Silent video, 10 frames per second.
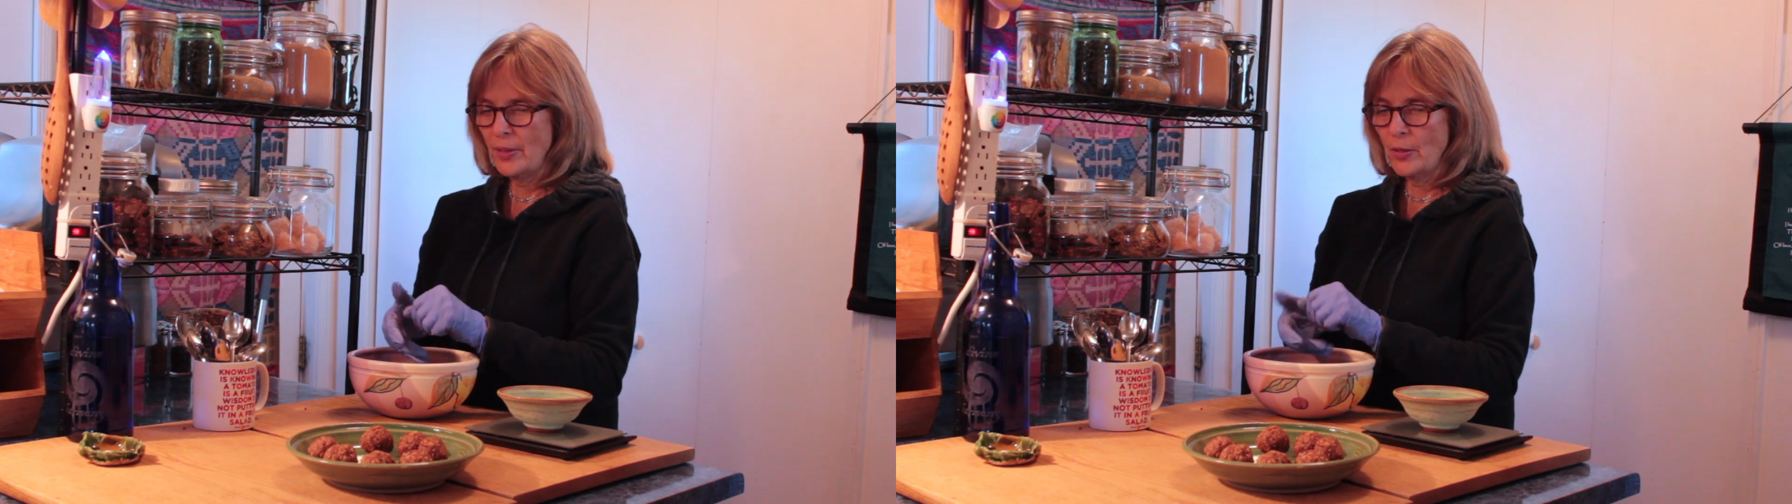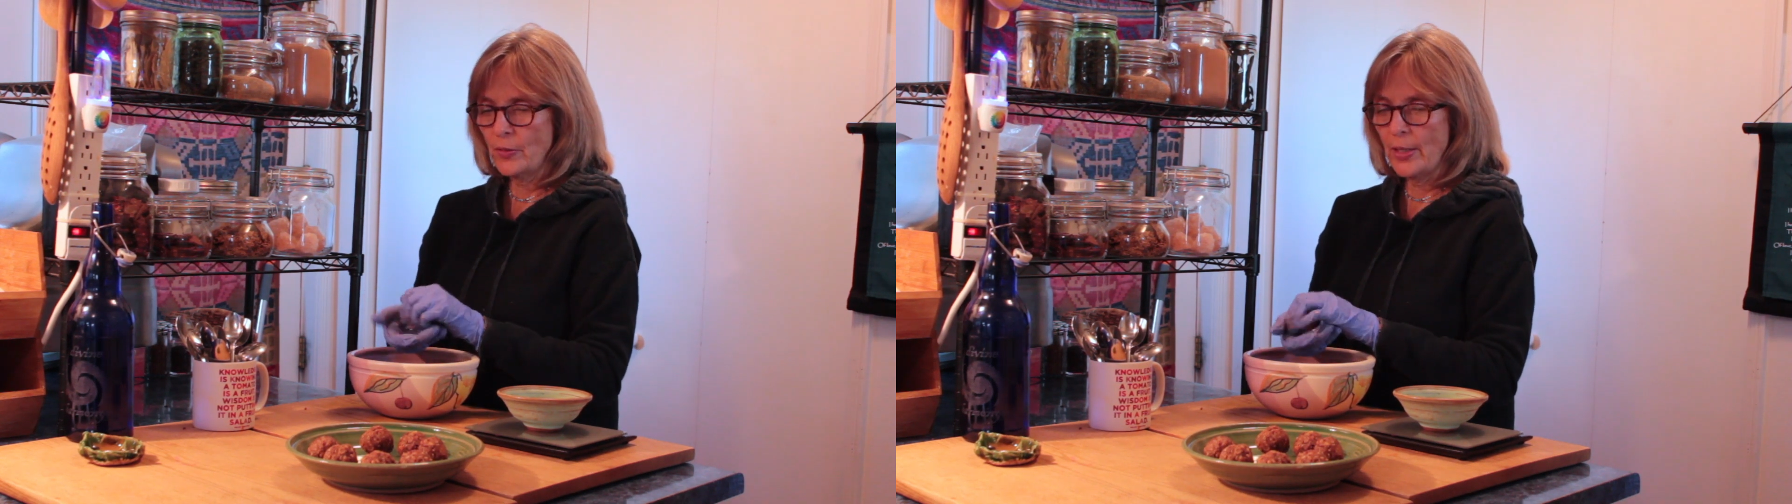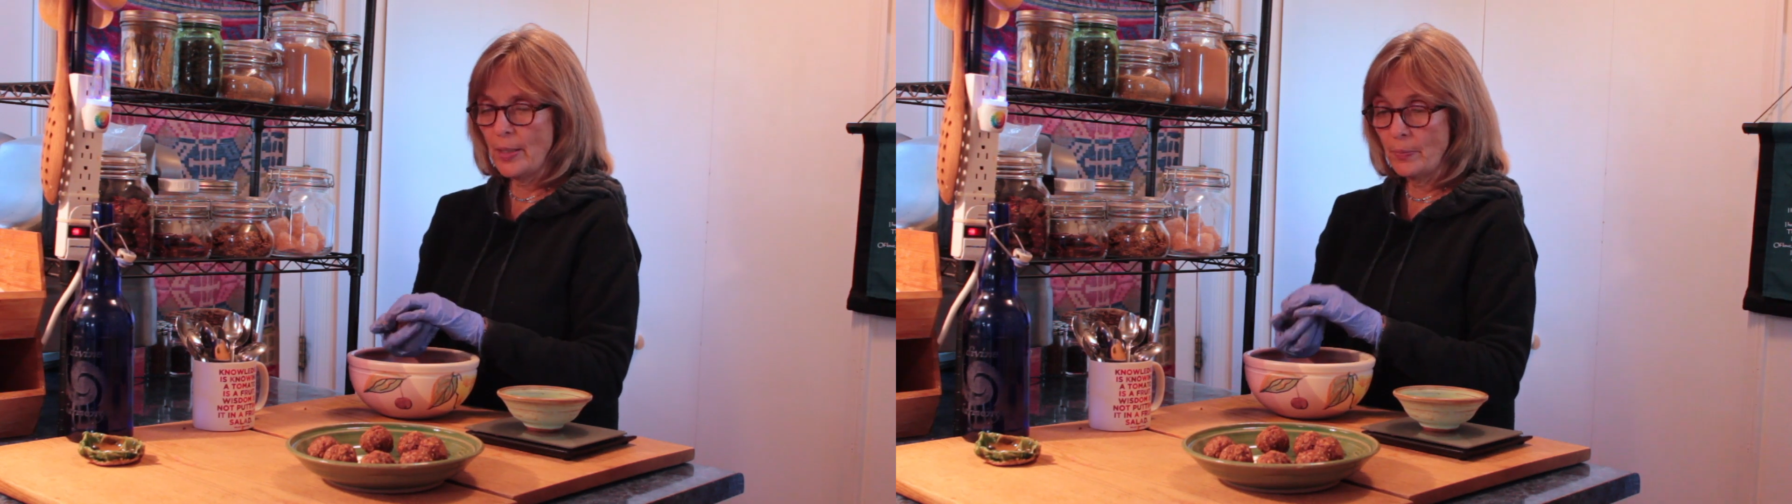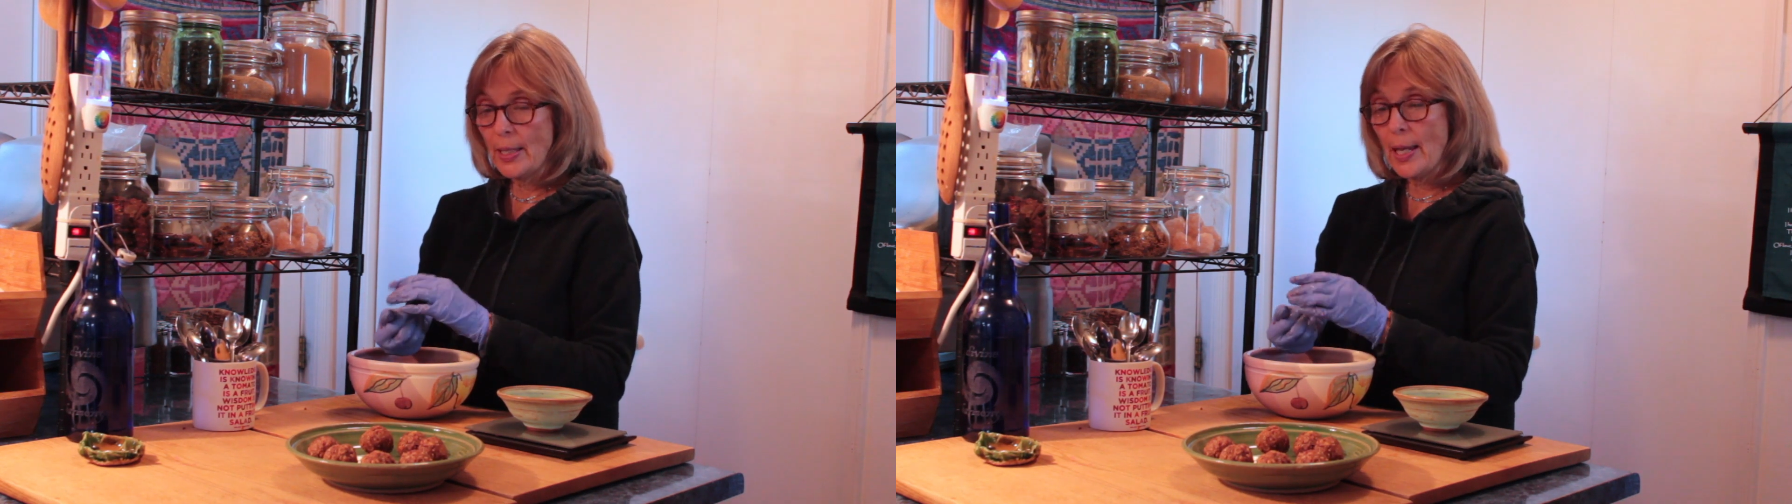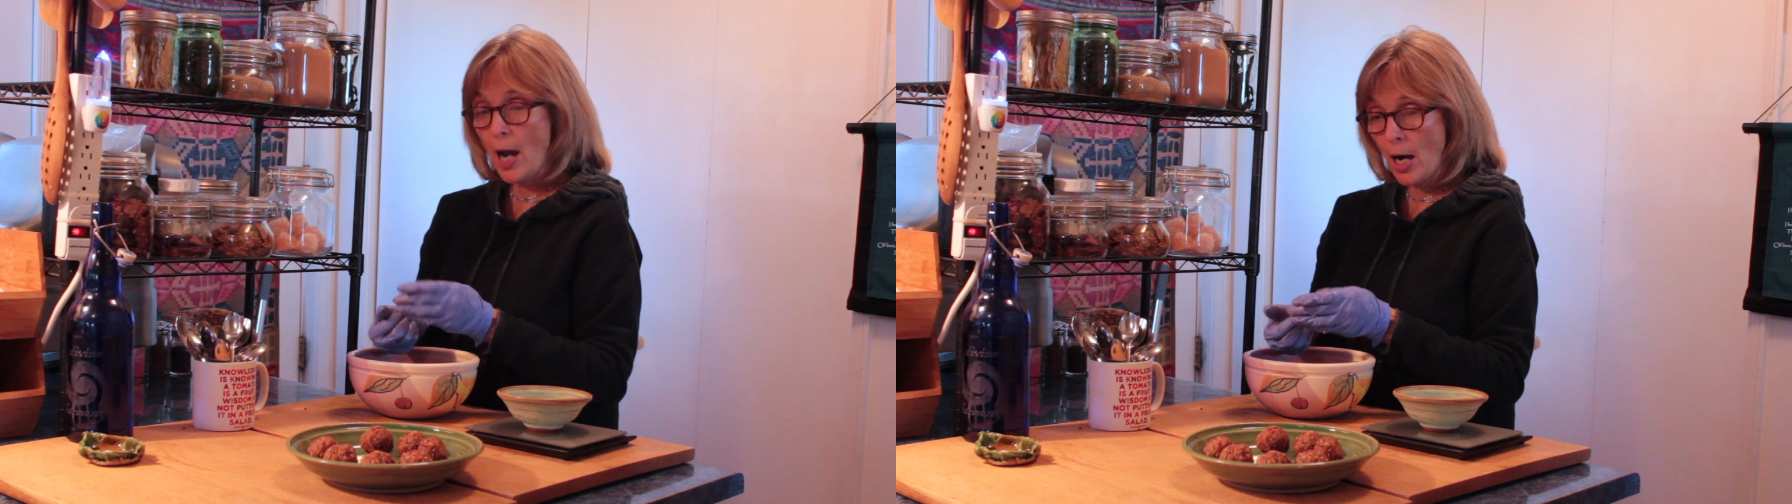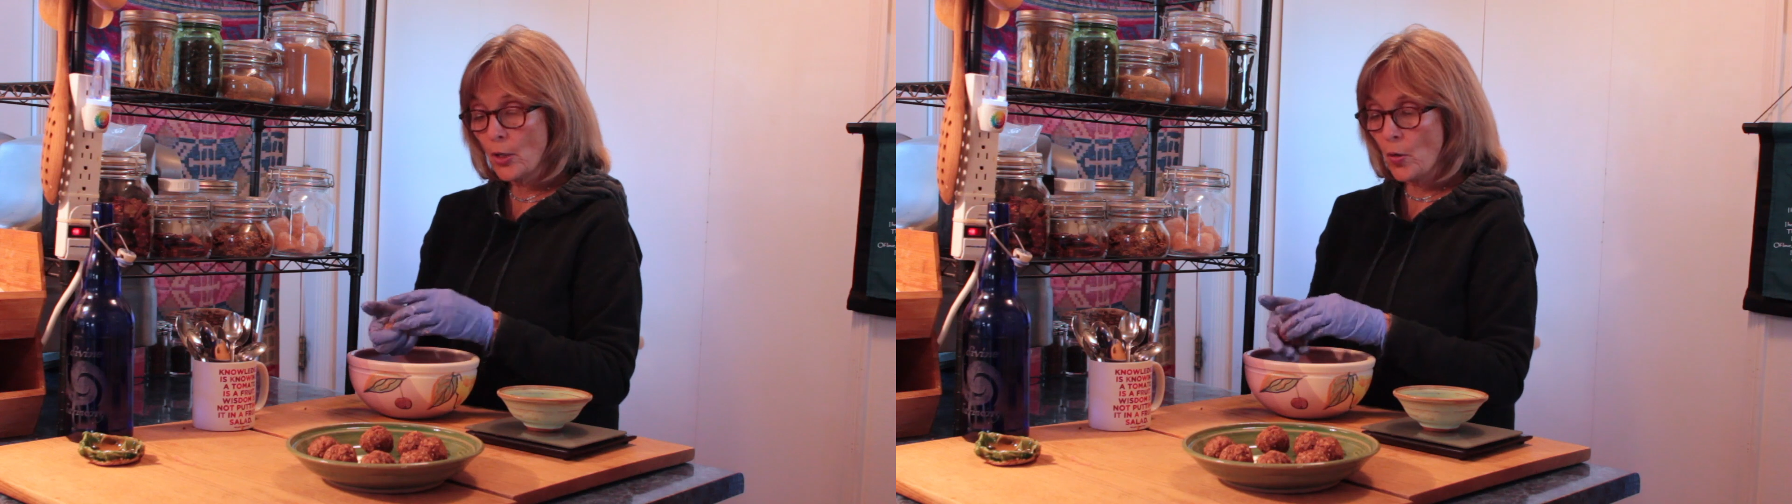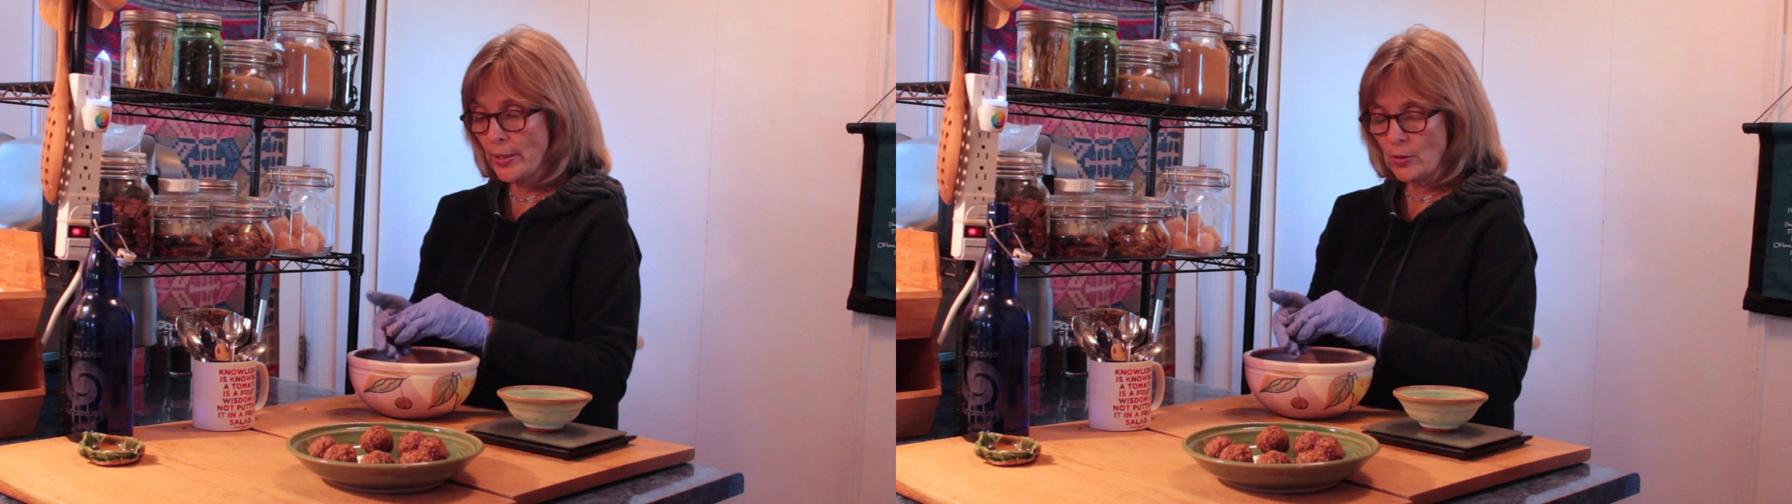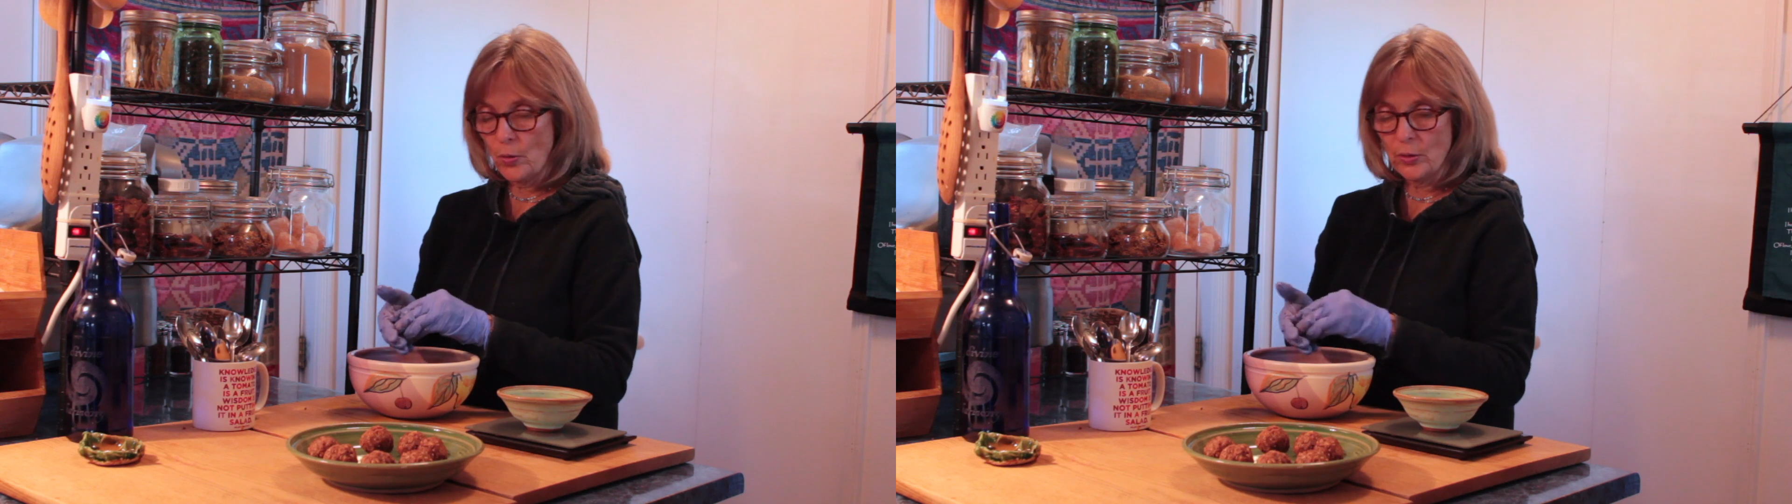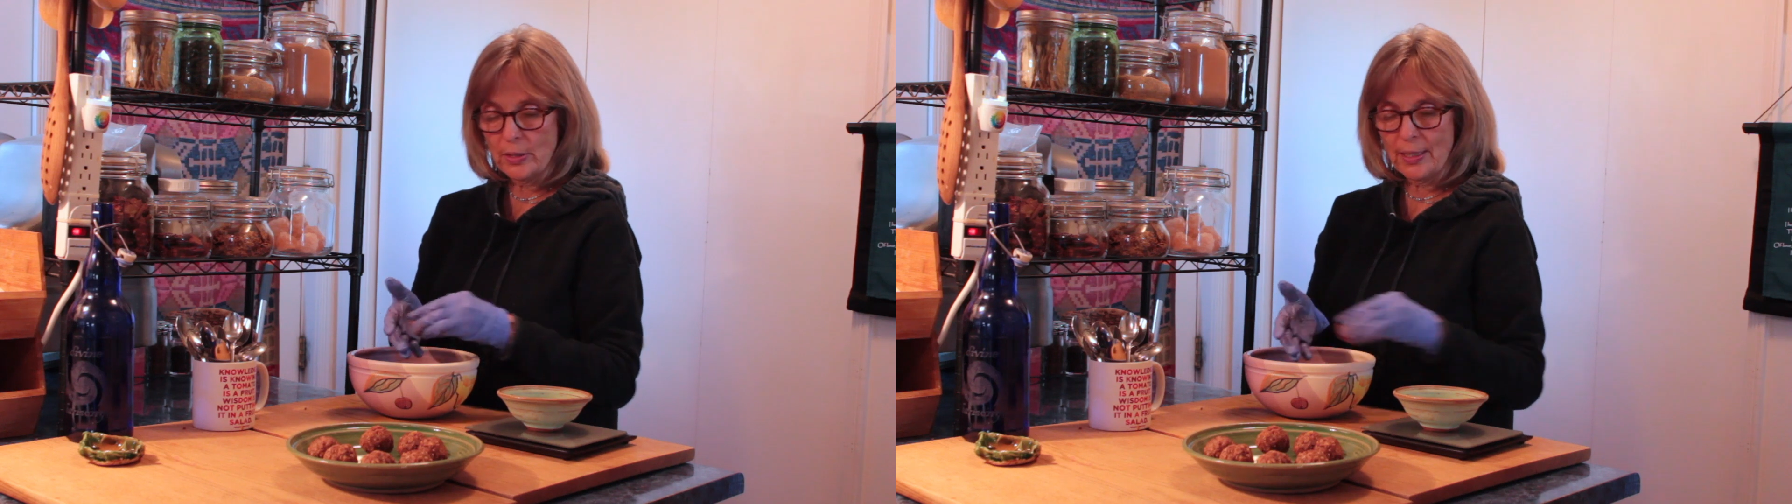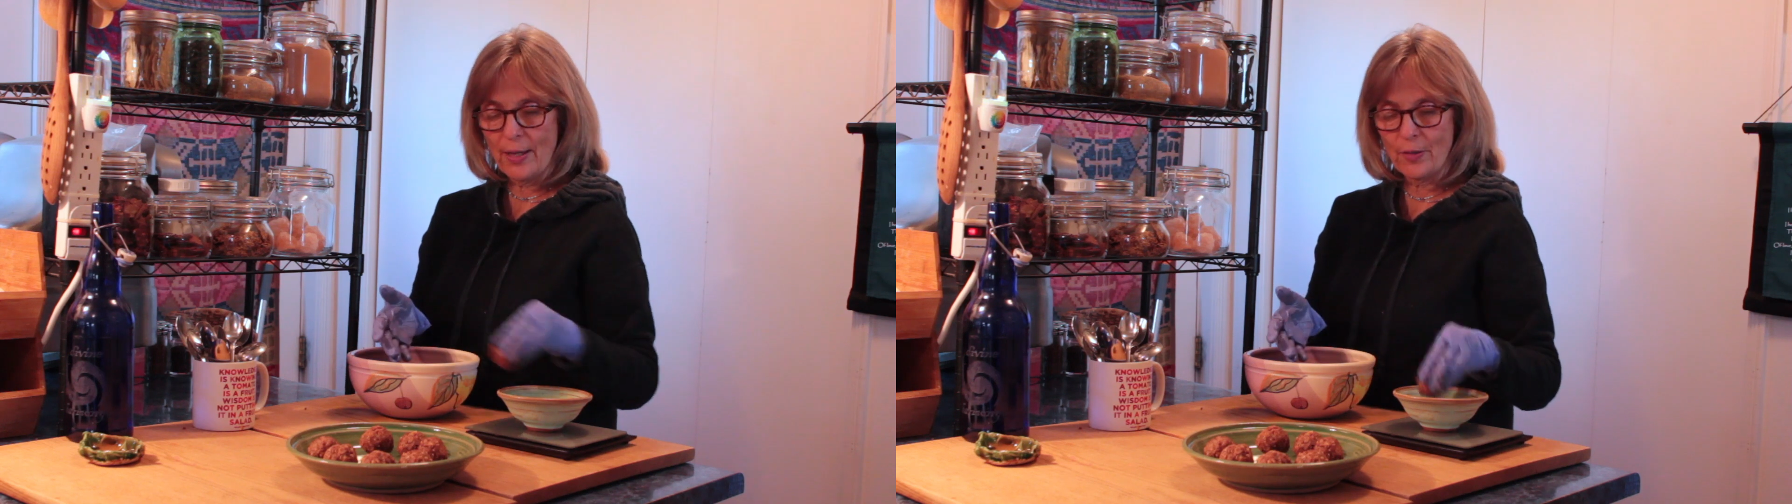you know, they are going to
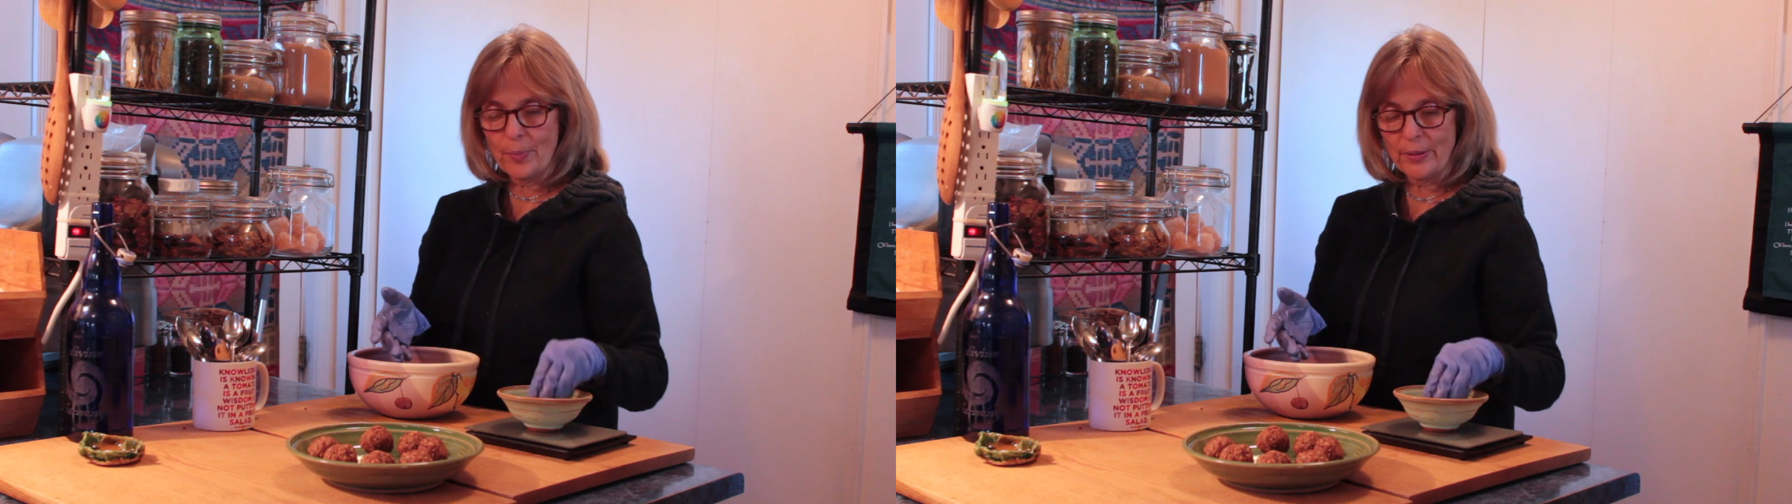hold together,